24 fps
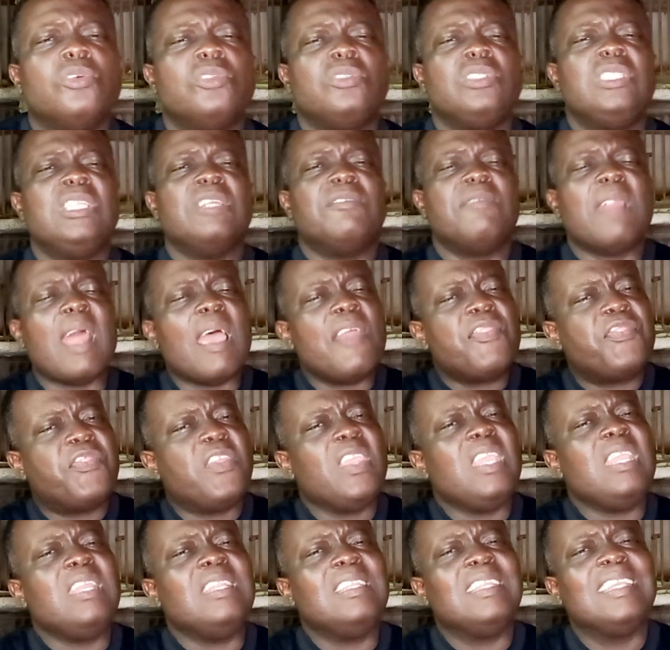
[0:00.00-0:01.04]
the right
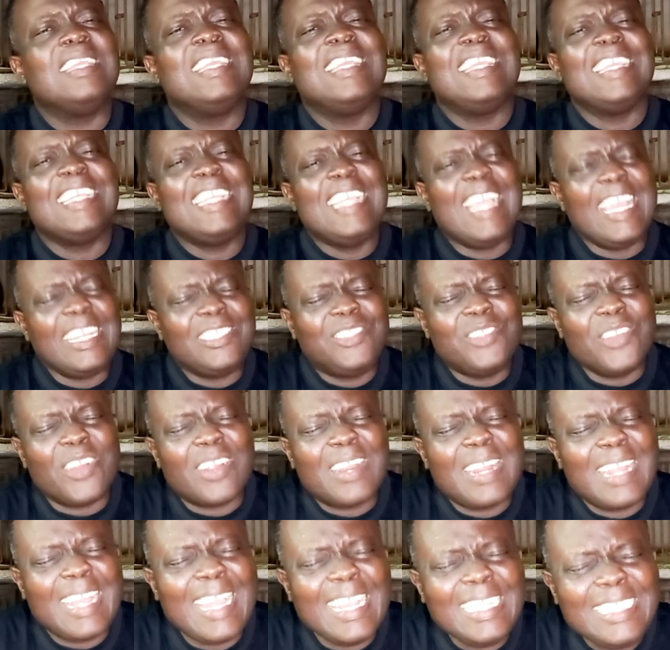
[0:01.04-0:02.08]
thing, get your
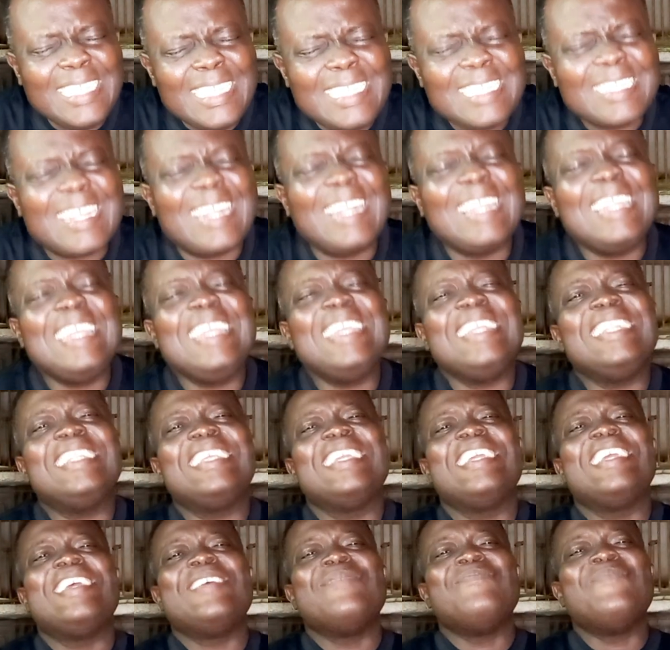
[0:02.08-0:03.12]
cages clean,
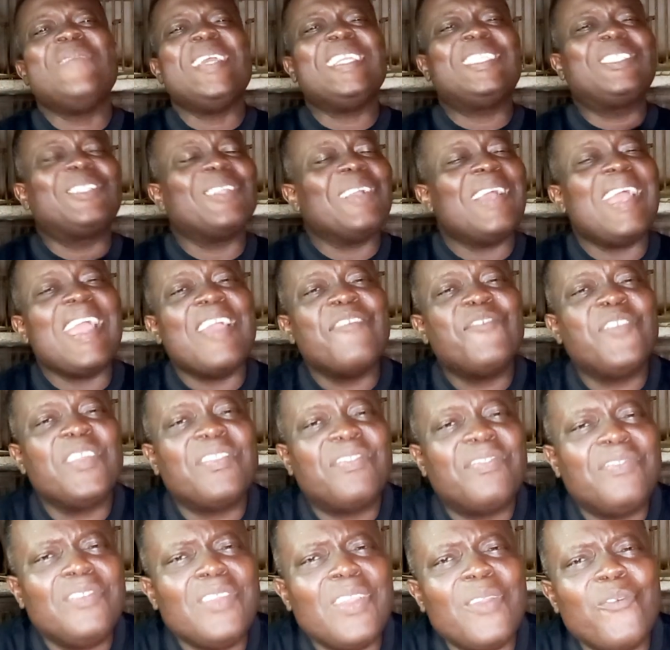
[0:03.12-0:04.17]
make sure
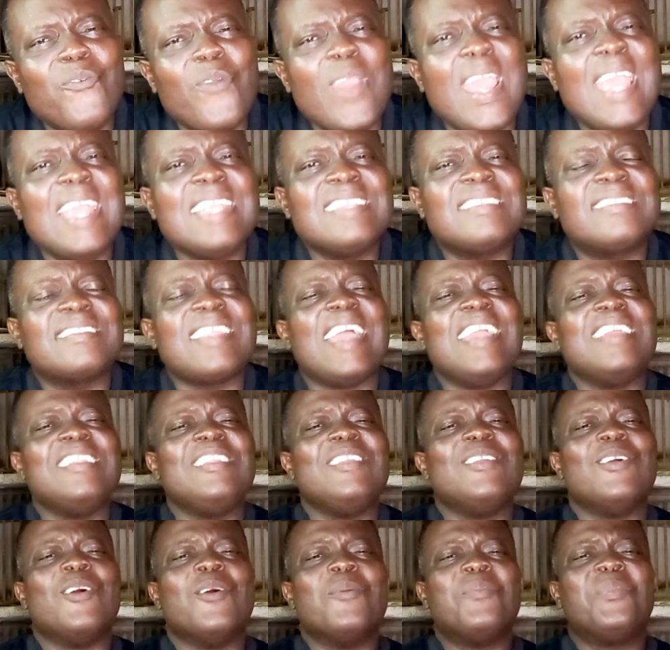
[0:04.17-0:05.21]
everywhere is
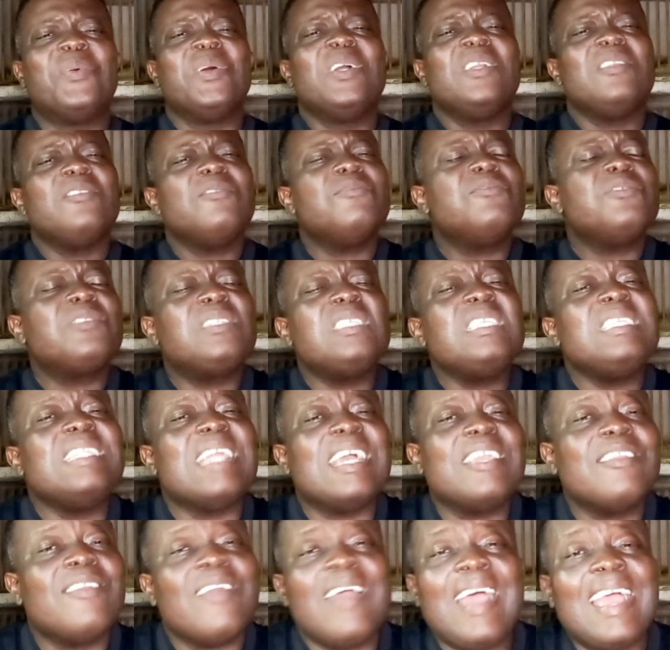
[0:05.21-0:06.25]
tidy up. You will see
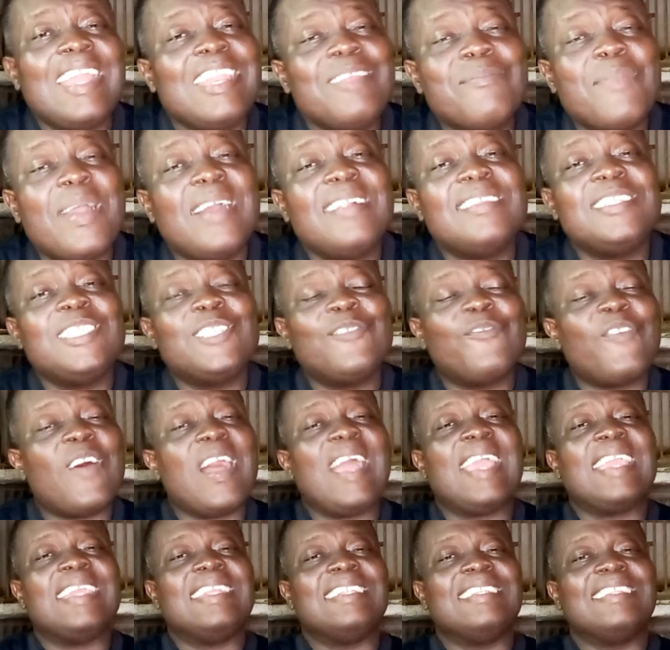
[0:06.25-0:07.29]
that your animal is
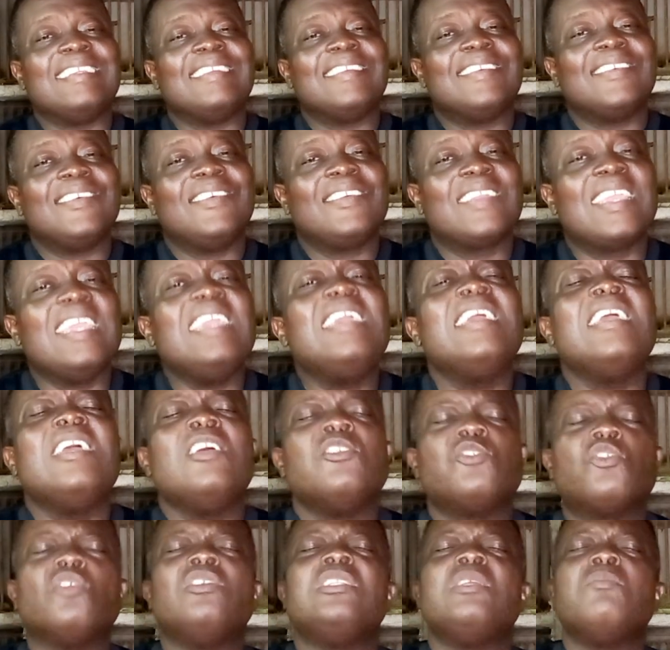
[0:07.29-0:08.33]
fine. Okay,
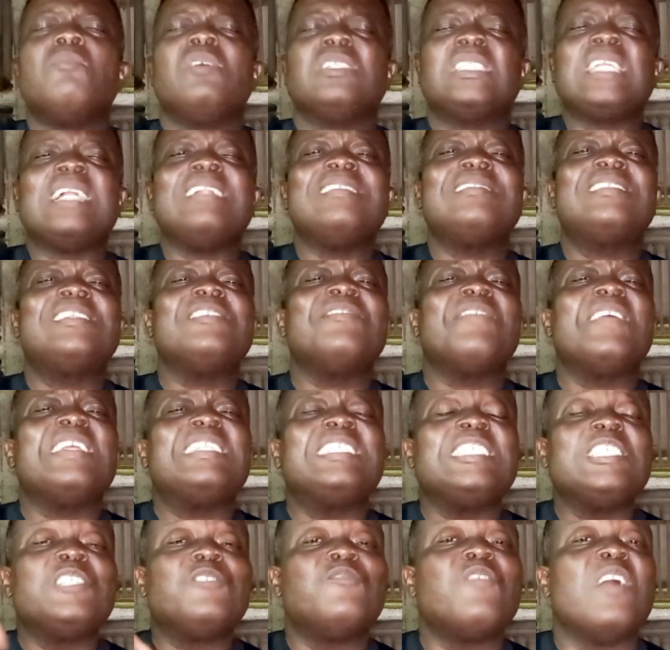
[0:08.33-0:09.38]
so the mortality rate
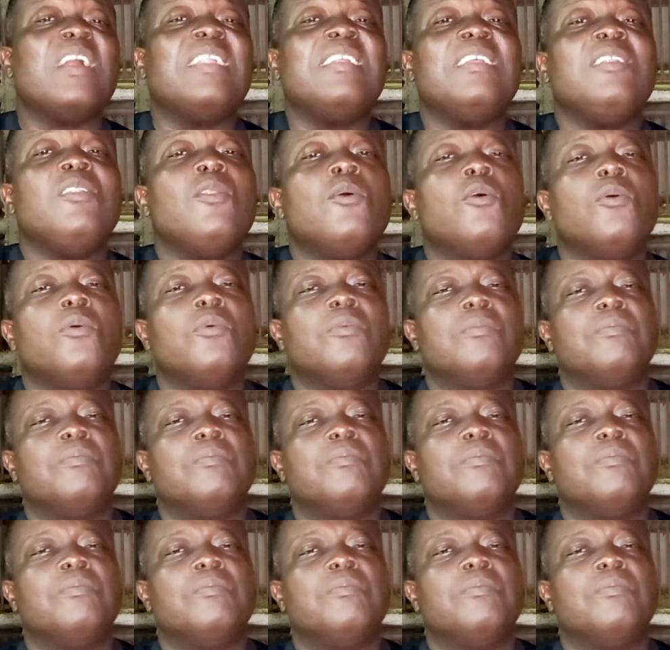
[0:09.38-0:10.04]
is very low,